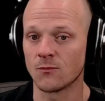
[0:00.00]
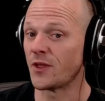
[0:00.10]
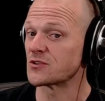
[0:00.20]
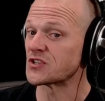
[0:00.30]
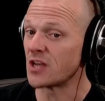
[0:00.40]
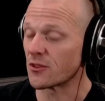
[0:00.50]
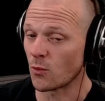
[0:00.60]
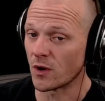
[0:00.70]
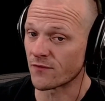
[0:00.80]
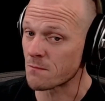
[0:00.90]
There's another
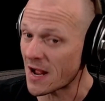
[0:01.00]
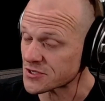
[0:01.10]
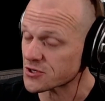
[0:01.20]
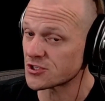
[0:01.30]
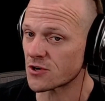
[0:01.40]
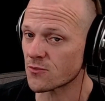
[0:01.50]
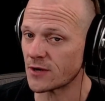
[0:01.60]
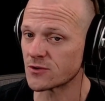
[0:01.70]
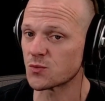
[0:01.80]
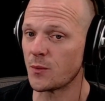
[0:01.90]
one of our monster
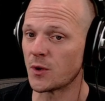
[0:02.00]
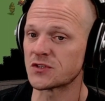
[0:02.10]
generators we want to